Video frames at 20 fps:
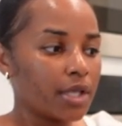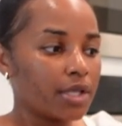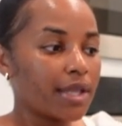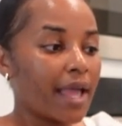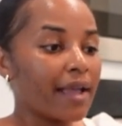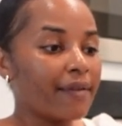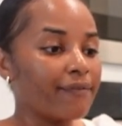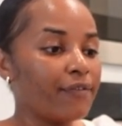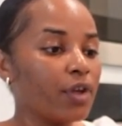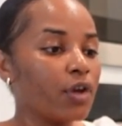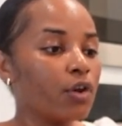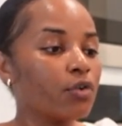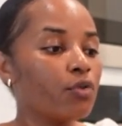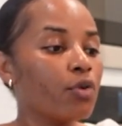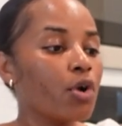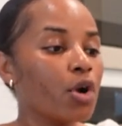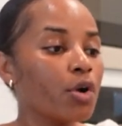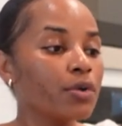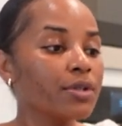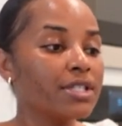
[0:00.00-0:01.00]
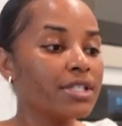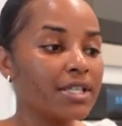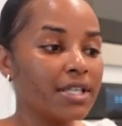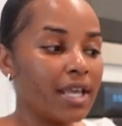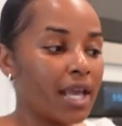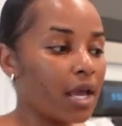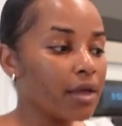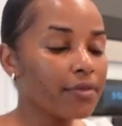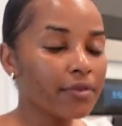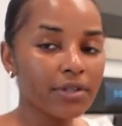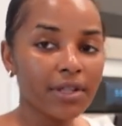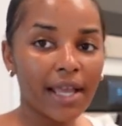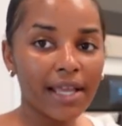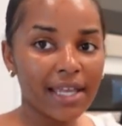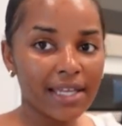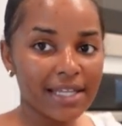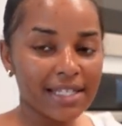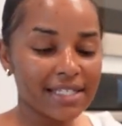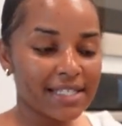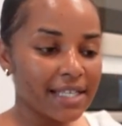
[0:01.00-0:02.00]
like velcro together like
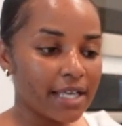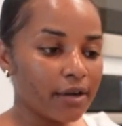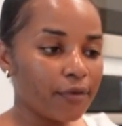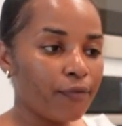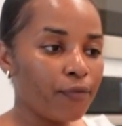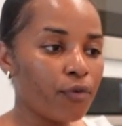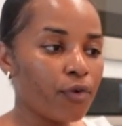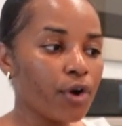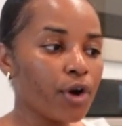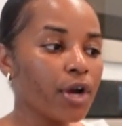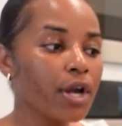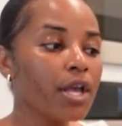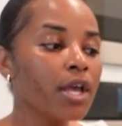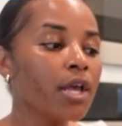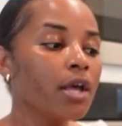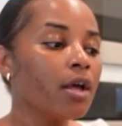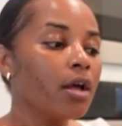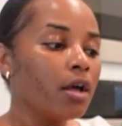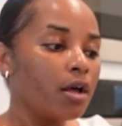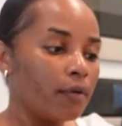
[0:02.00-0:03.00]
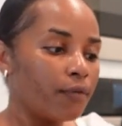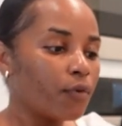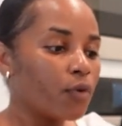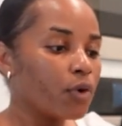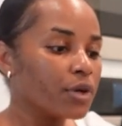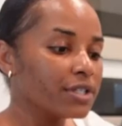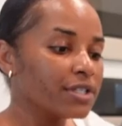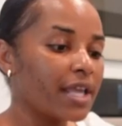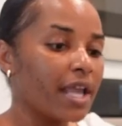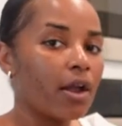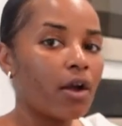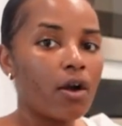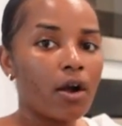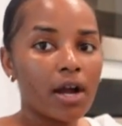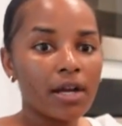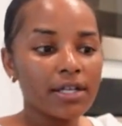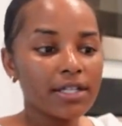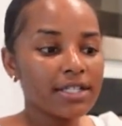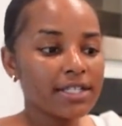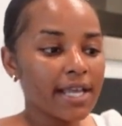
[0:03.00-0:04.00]
in a set of four of course they
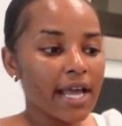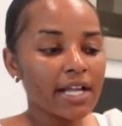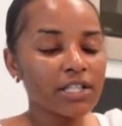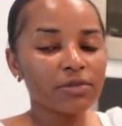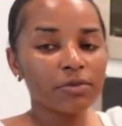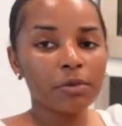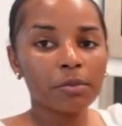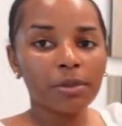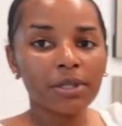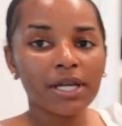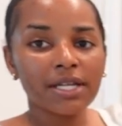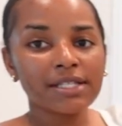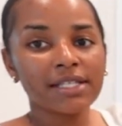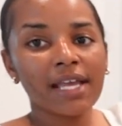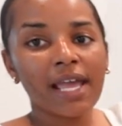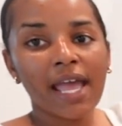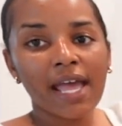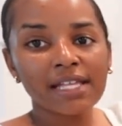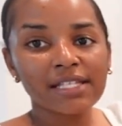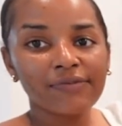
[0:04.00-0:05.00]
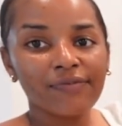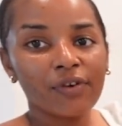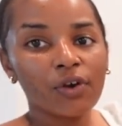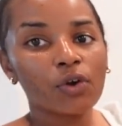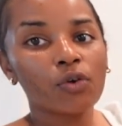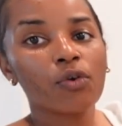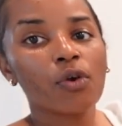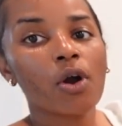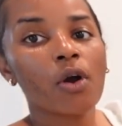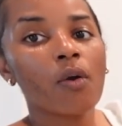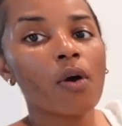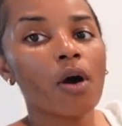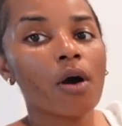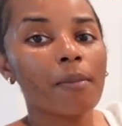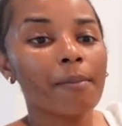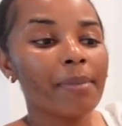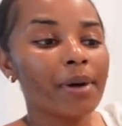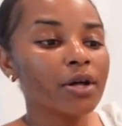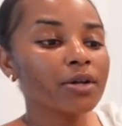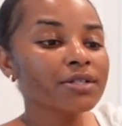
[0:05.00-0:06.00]
are detachable because it has velcro
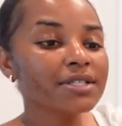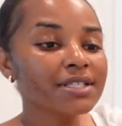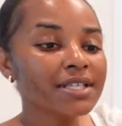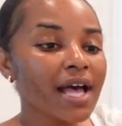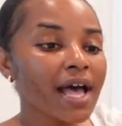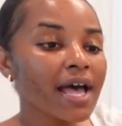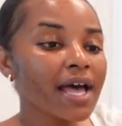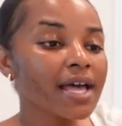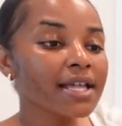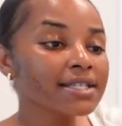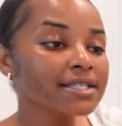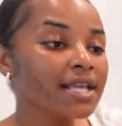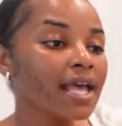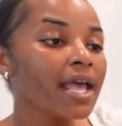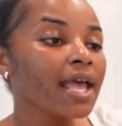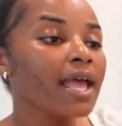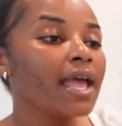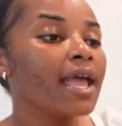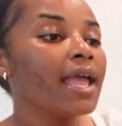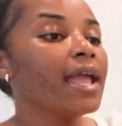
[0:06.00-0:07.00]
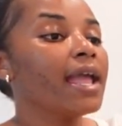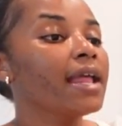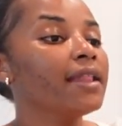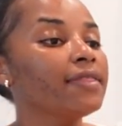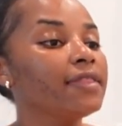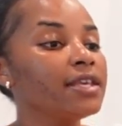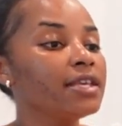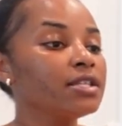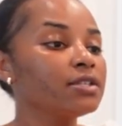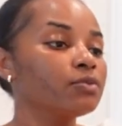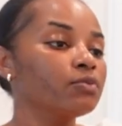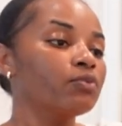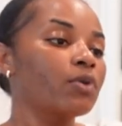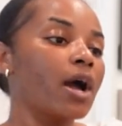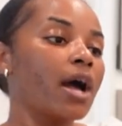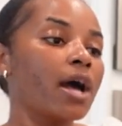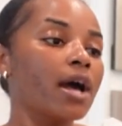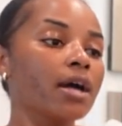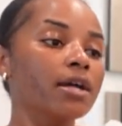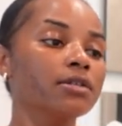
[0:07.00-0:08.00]
on both sides and these
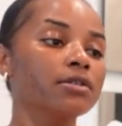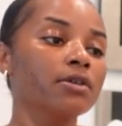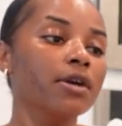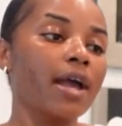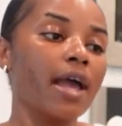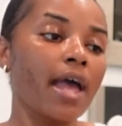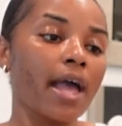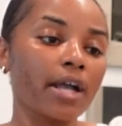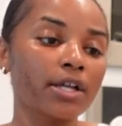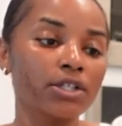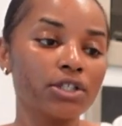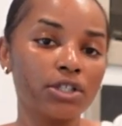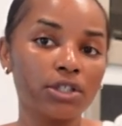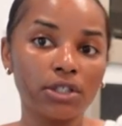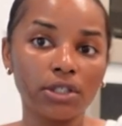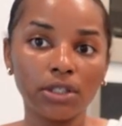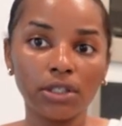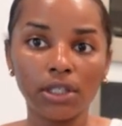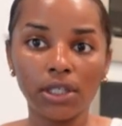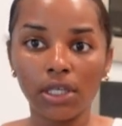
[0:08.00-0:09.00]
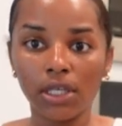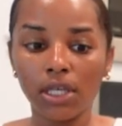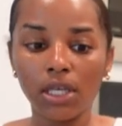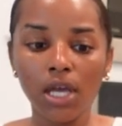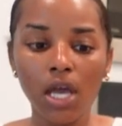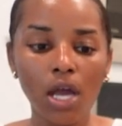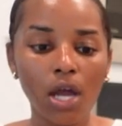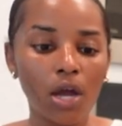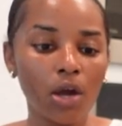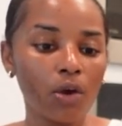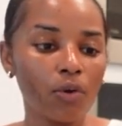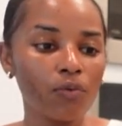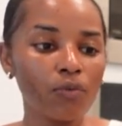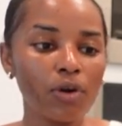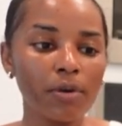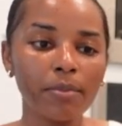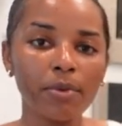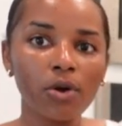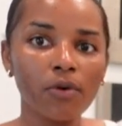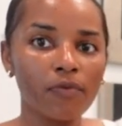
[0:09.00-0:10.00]
rods are actually
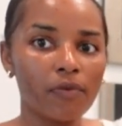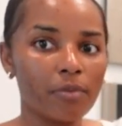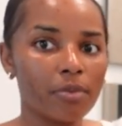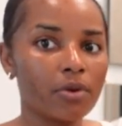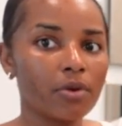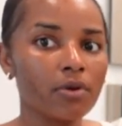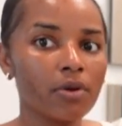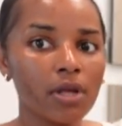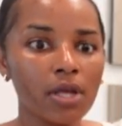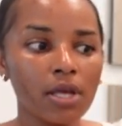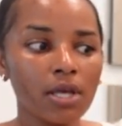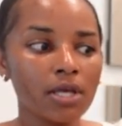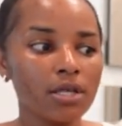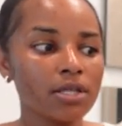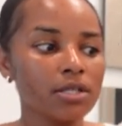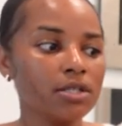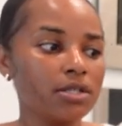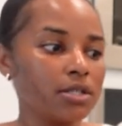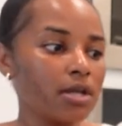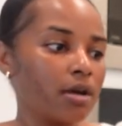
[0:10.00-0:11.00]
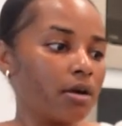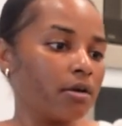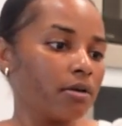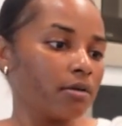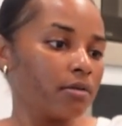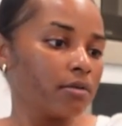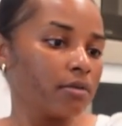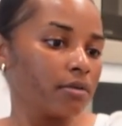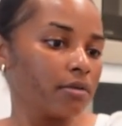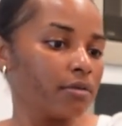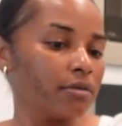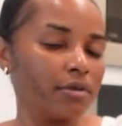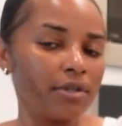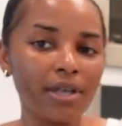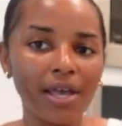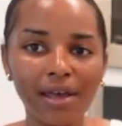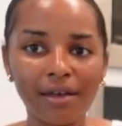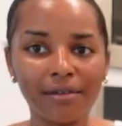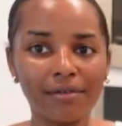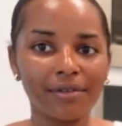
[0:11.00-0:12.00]
removable so
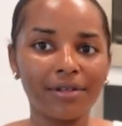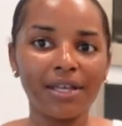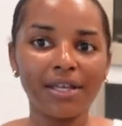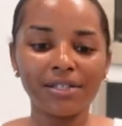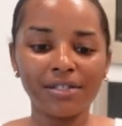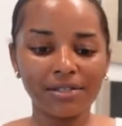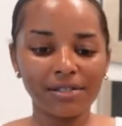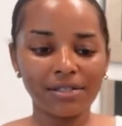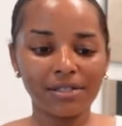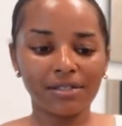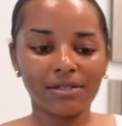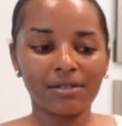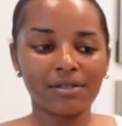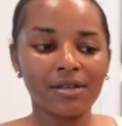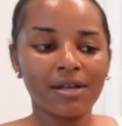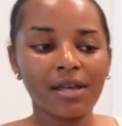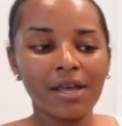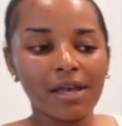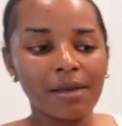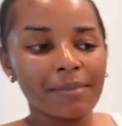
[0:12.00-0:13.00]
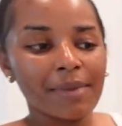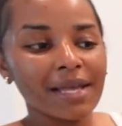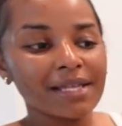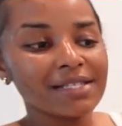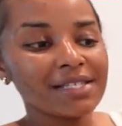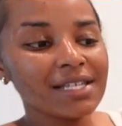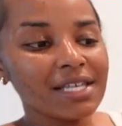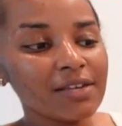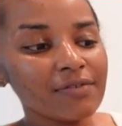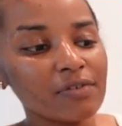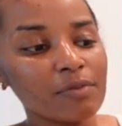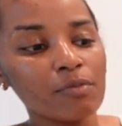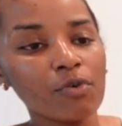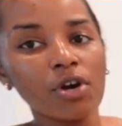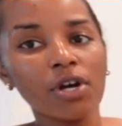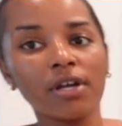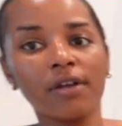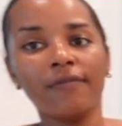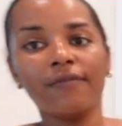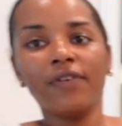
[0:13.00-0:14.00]
yeah it just makes it even
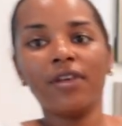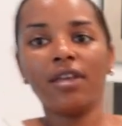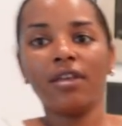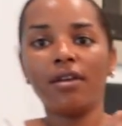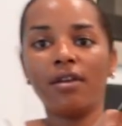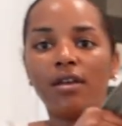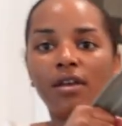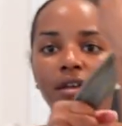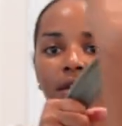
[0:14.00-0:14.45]
more convenient.